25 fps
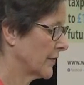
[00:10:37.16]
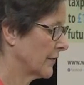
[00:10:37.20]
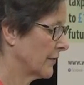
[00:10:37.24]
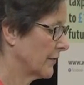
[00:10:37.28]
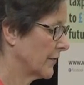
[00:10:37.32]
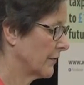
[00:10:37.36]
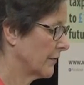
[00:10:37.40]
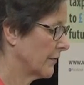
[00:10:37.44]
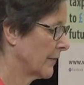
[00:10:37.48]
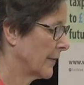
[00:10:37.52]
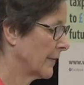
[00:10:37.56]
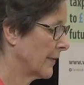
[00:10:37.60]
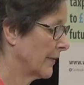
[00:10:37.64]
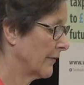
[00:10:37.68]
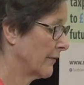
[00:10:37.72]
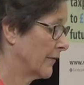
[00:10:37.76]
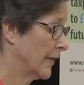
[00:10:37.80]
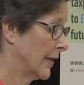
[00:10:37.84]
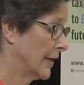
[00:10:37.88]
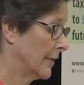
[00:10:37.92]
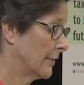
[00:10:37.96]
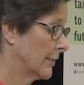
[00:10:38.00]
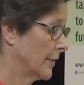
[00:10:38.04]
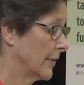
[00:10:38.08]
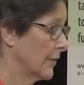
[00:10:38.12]
of
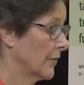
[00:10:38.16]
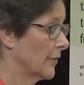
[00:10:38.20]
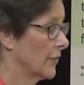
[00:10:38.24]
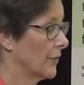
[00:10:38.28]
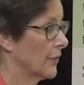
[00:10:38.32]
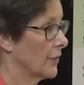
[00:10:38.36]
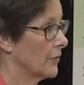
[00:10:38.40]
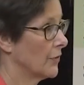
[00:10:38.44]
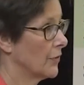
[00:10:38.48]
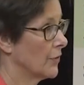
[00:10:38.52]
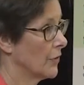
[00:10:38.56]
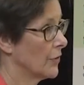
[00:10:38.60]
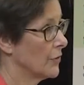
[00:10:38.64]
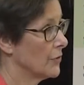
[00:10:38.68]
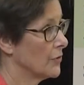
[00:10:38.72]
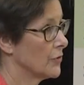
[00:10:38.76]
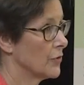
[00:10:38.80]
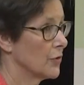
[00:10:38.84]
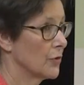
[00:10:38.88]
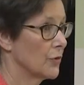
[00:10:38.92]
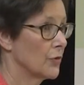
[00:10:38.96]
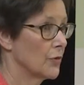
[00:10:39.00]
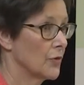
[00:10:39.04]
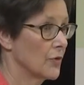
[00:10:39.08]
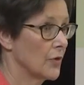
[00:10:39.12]
development than those
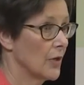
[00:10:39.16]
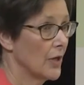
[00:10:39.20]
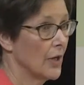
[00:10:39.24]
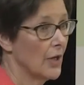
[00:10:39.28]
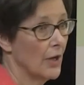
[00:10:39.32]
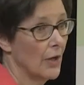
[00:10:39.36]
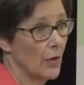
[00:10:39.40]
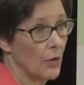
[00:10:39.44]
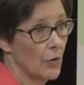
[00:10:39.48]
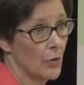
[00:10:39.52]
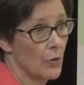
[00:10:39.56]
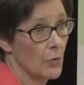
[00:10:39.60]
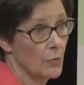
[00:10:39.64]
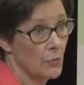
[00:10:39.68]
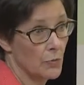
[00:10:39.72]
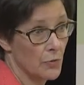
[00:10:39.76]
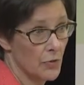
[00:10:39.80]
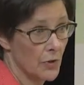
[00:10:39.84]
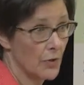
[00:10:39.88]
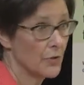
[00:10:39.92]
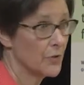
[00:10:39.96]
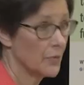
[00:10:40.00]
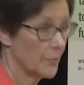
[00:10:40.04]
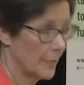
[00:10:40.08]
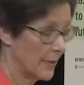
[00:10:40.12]
who
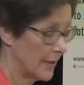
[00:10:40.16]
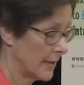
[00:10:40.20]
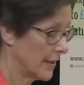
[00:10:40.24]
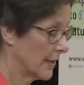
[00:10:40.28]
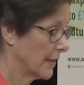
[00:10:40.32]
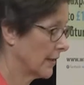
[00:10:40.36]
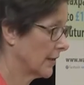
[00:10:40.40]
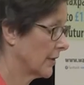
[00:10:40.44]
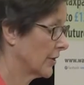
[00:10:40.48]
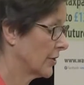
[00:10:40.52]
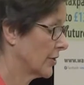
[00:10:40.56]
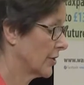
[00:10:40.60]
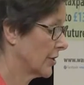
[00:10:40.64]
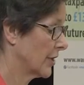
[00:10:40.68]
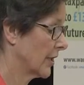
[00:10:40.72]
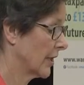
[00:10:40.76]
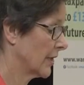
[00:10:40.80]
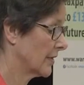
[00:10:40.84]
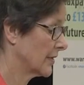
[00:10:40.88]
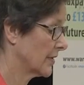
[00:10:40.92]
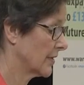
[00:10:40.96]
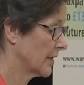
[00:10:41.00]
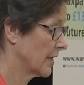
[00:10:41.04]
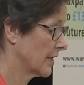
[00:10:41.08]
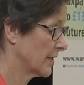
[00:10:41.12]
don't speak English
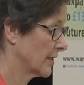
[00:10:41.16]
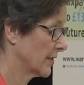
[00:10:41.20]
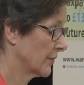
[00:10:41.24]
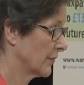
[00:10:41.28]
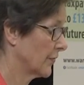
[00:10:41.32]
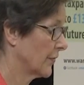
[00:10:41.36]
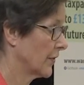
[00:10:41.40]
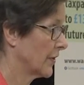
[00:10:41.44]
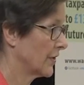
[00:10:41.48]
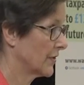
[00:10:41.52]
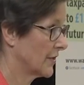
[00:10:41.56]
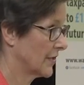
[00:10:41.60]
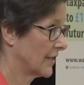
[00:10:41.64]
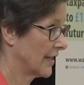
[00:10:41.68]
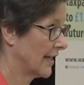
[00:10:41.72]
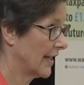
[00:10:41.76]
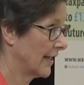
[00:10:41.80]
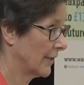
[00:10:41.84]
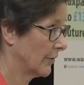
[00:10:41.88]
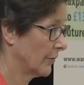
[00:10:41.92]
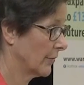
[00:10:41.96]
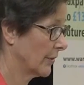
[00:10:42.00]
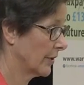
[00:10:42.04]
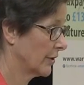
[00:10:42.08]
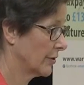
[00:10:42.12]
as a first
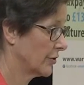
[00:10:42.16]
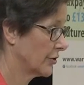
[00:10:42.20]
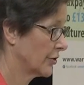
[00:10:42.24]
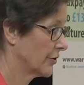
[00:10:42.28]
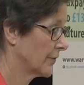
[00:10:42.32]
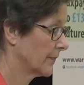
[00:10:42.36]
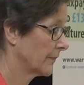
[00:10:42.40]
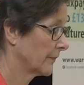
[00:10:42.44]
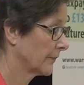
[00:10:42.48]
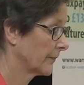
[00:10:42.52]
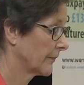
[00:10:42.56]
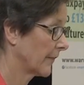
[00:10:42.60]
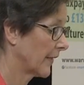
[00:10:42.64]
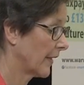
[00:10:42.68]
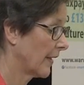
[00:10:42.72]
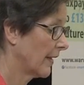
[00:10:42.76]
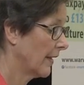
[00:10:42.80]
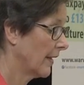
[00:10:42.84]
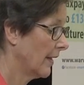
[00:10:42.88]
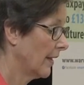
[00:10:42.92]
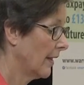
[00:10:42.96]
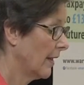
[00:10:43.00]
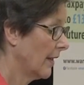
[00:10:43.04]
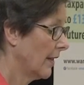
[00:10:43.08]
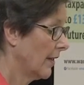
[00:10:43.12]
language.
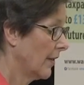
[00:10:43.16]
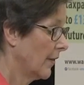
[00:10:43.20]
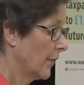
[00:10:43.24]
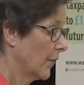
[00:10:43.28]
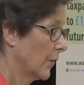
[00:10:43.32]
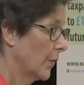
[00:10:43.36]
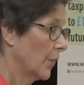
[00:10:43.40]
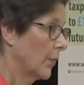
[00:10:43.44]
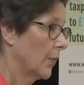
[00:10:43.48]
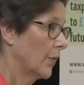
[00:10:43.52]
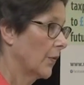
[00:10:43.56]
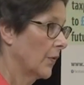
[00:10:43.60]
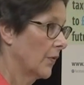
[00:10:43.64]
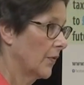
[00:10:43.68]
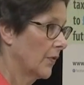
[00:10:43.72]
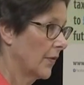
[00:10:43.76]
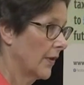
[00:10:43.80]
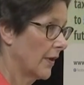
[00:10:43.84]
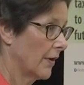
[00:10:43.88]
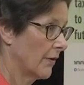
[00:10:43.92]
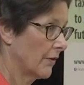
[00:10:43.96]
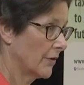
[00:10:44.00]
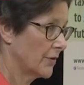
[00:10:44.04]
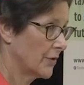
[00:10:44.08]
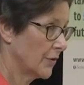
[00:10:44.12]

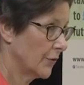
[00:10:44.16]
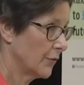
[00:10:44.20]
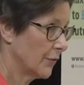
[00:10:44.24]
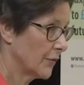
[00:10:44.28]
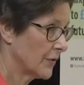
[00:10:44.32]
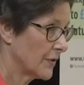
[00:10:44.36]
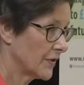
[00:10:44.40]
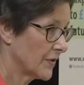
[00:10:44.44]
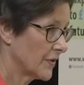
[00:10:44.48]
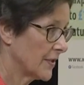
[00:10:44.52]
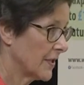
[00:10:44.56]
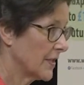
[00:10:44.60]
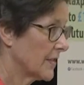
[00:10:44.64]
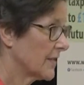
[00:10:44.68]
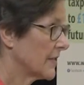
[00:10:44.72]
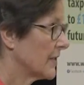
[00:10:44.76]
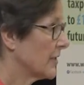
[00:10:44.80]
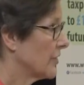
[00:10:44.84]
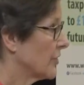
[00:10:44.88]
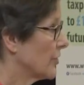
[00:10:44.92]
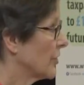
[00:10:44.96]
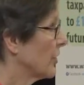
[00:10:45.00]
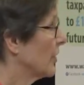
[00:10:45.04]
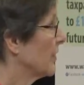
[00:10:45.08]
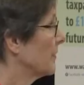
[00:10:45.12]
There are differences
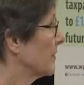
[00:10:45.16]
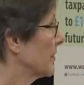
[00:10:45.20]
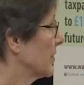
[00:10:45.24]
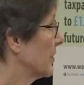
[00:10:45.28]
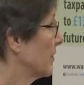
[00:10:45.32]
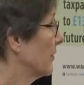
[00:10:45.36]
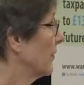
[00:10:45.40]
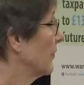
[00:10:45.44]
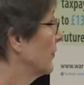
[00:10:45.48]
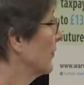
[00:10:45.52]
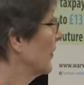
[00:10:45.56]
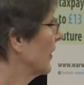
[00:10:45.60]
in terms of